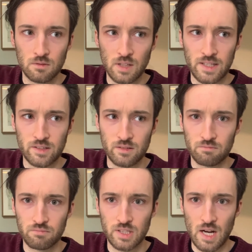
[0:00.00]
That's
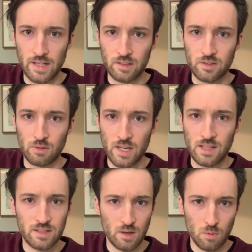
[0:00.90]
science, right?
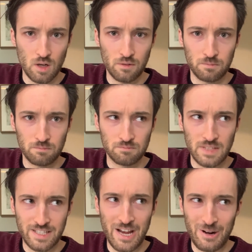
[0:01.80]
That's
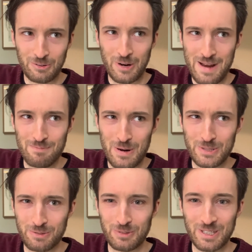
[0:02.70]
how
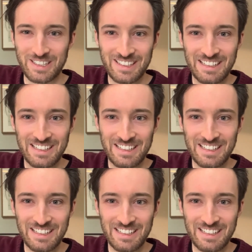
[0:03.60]
rainbows work.